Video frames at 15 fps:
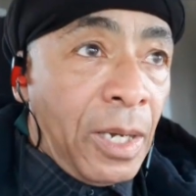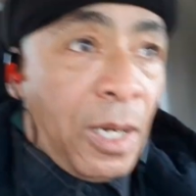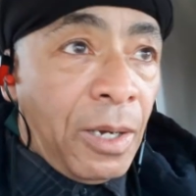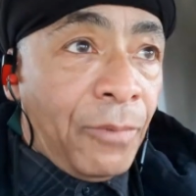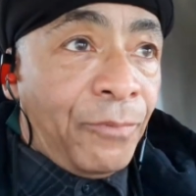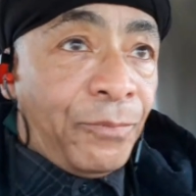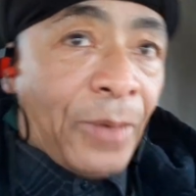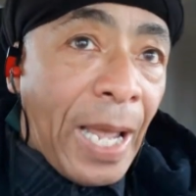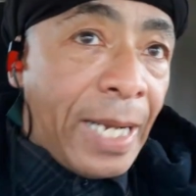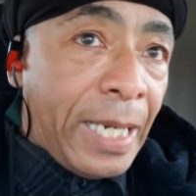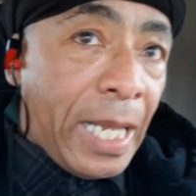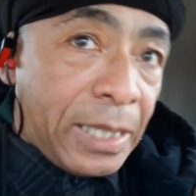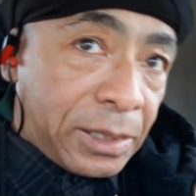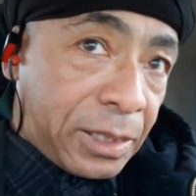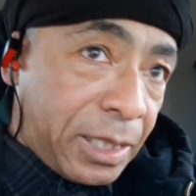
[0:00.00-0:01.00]

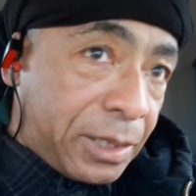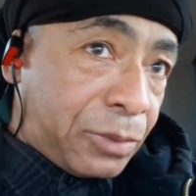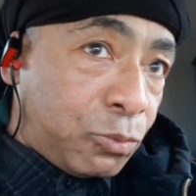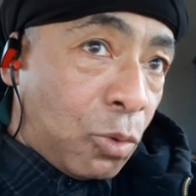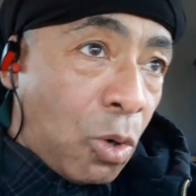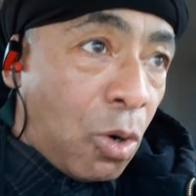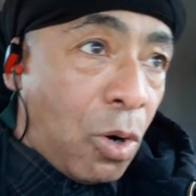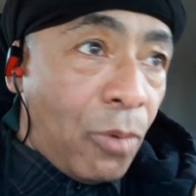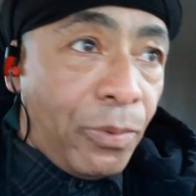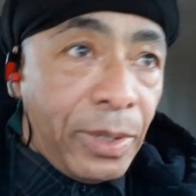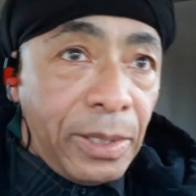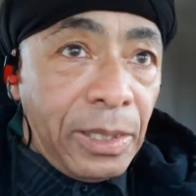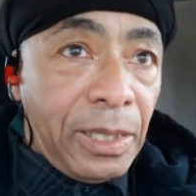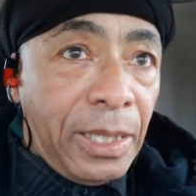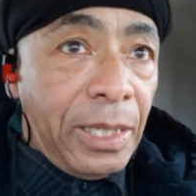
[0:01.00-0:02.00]
finance this war
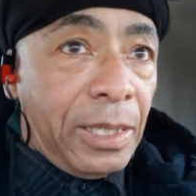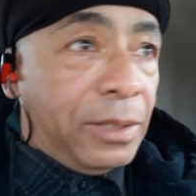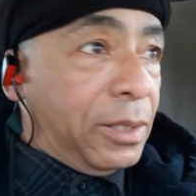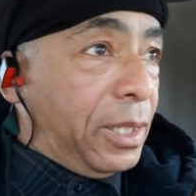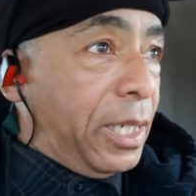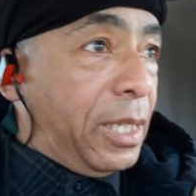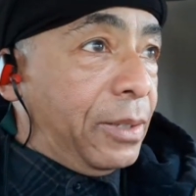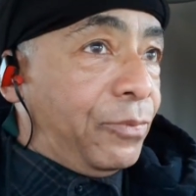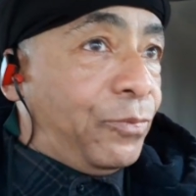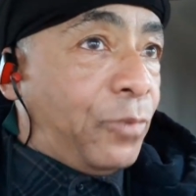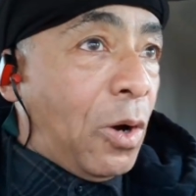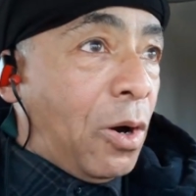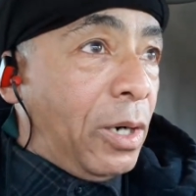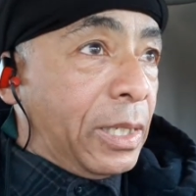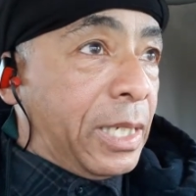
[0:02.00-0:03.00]
in
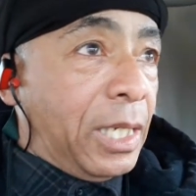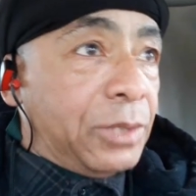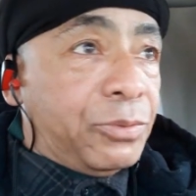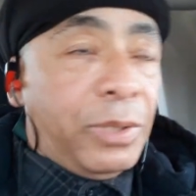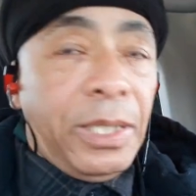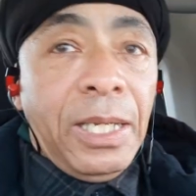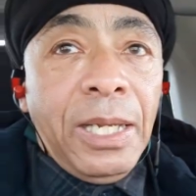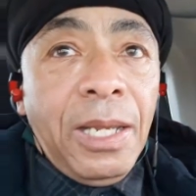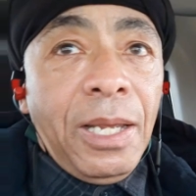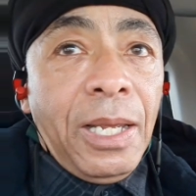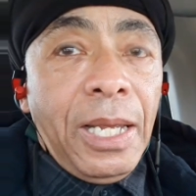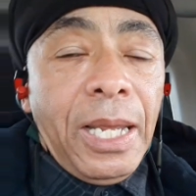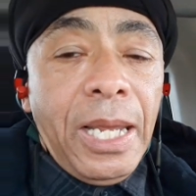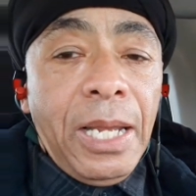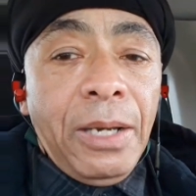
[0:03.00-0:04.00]
foreign country,
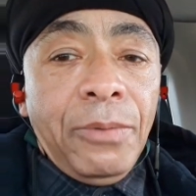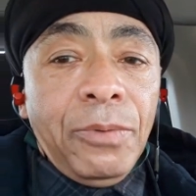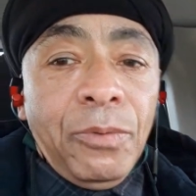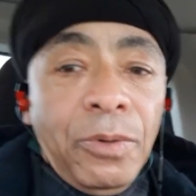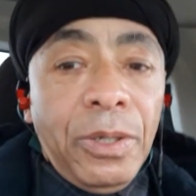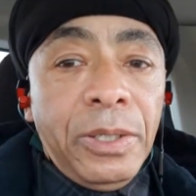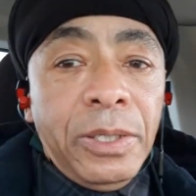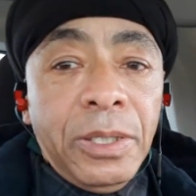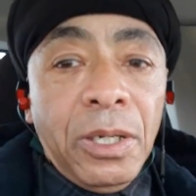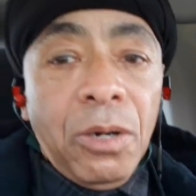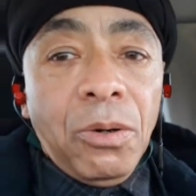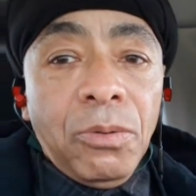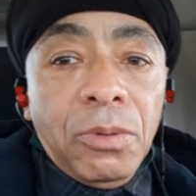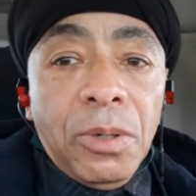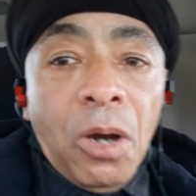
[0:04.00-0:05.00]
and
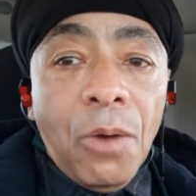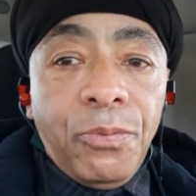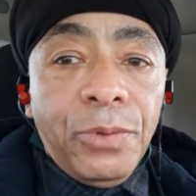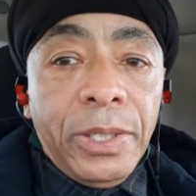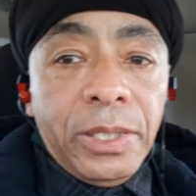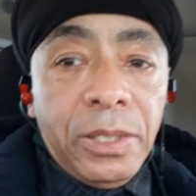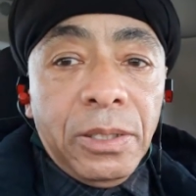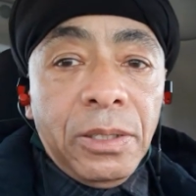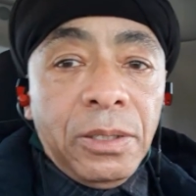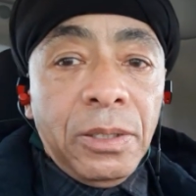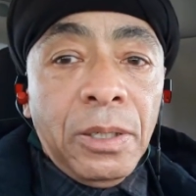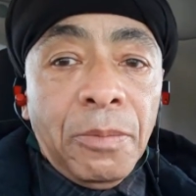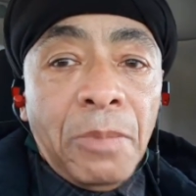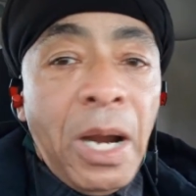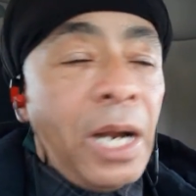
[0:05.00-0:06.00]
hopefully
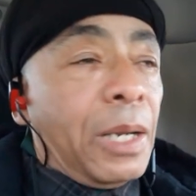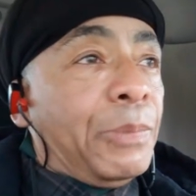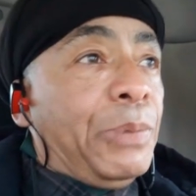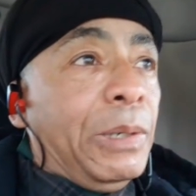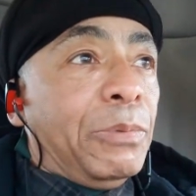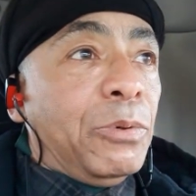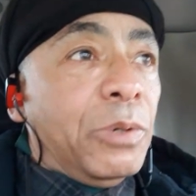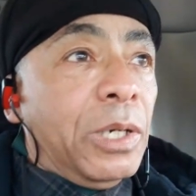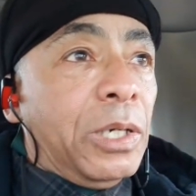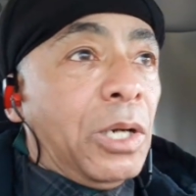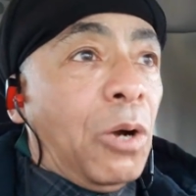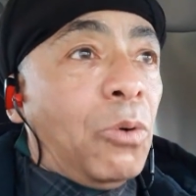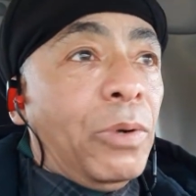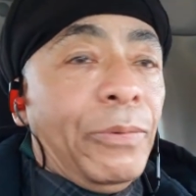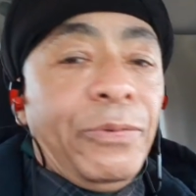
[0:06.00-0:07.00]
American people will
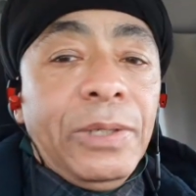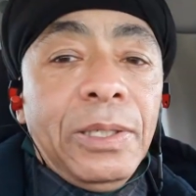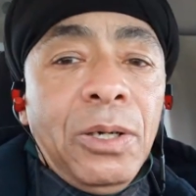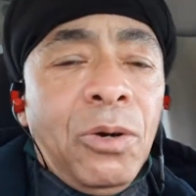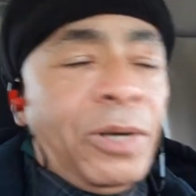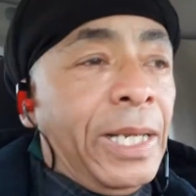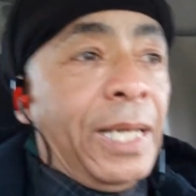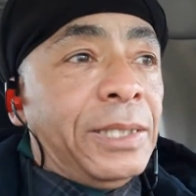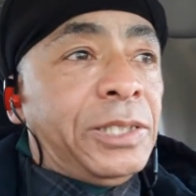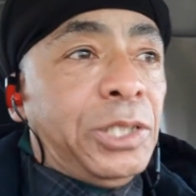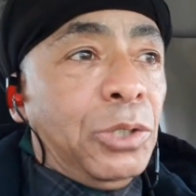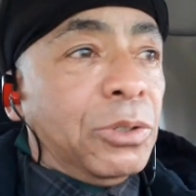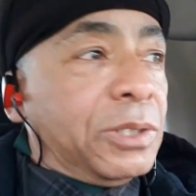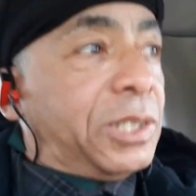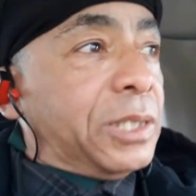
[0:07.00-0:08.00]
go with it, or they'll
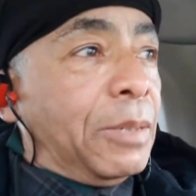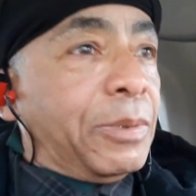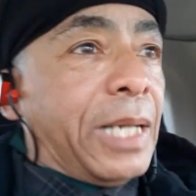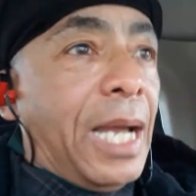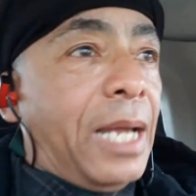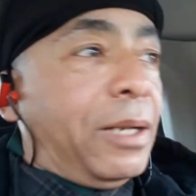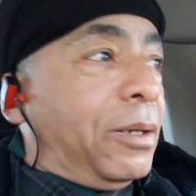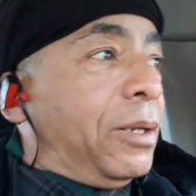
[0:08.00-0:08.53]
shoot us some kind of